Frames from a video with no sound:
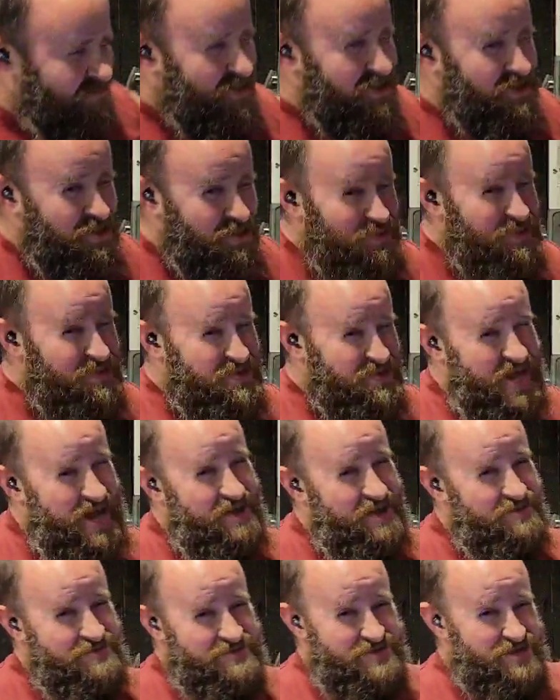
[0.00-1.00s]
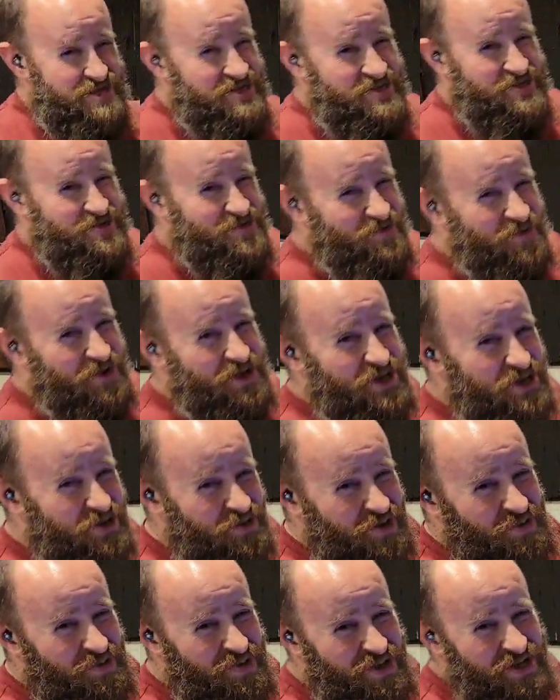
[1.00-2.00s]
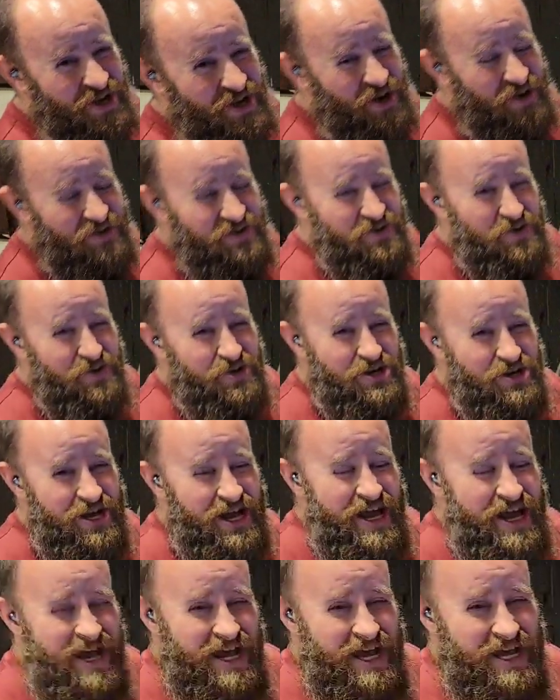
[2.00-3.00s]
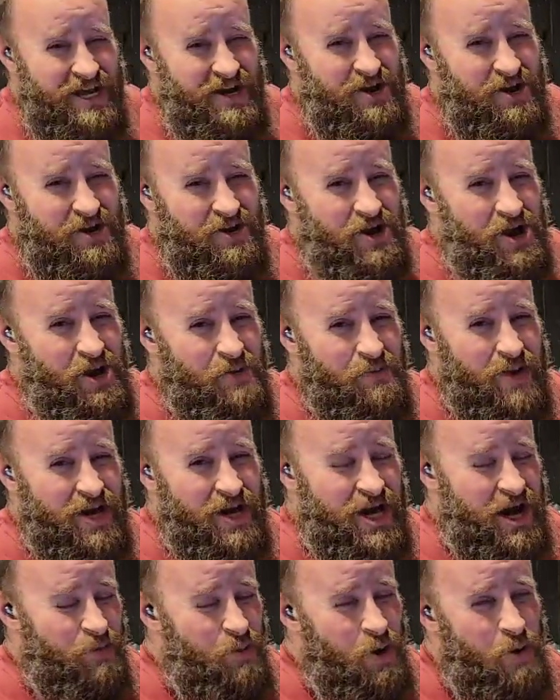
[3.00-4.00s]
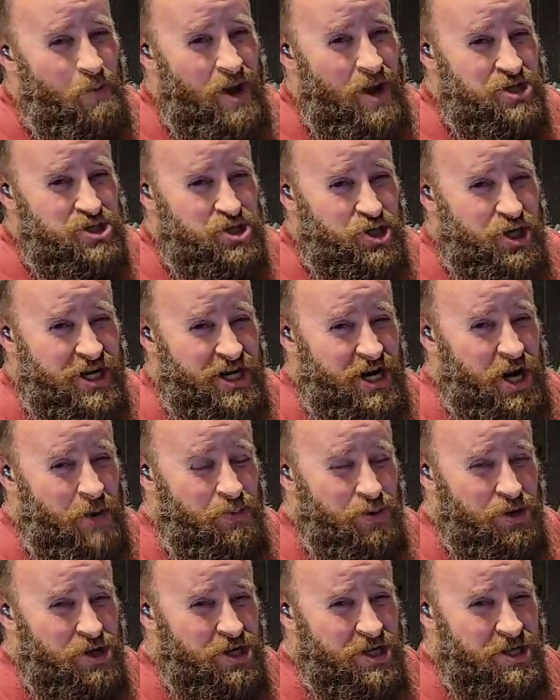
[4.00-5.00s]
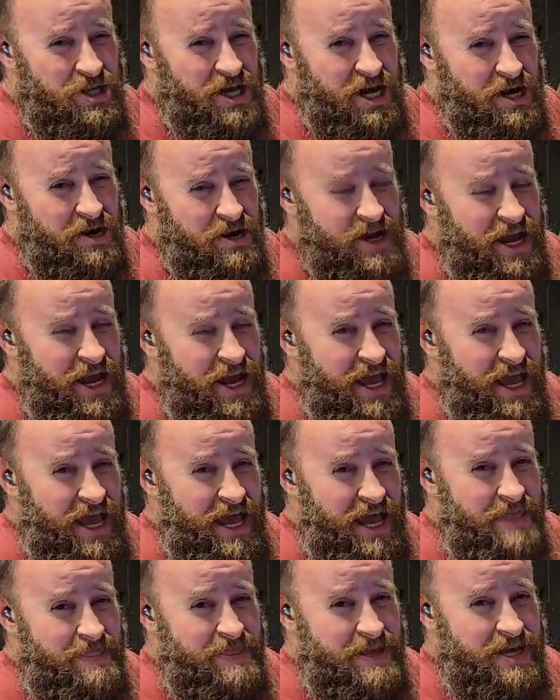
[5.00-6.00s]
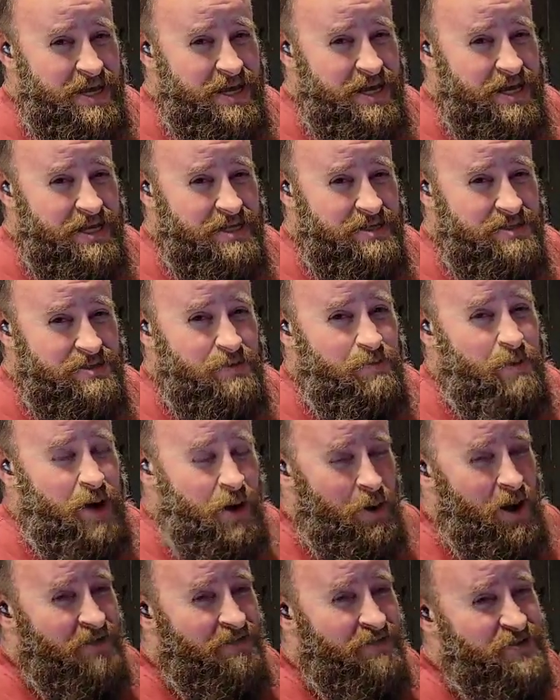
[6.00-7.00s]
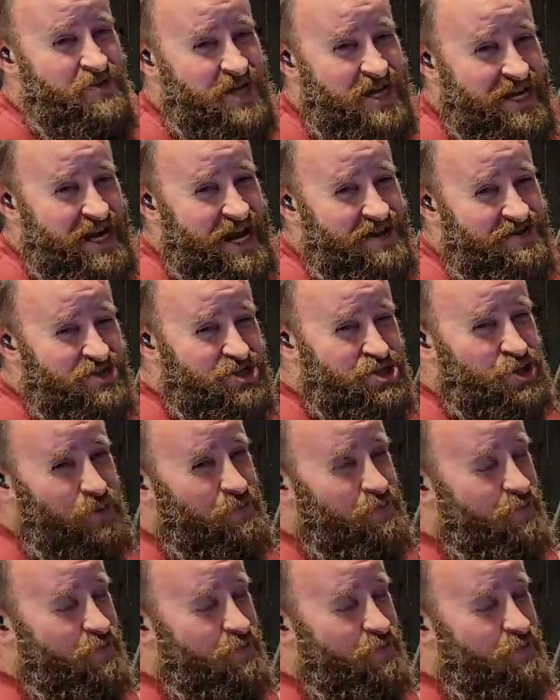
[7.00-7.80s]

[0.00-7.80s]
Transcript: measurements down. It's really creepy. I'll do it, and I won't measure it, and I'll put it in there. And then my wife will take it out and she'll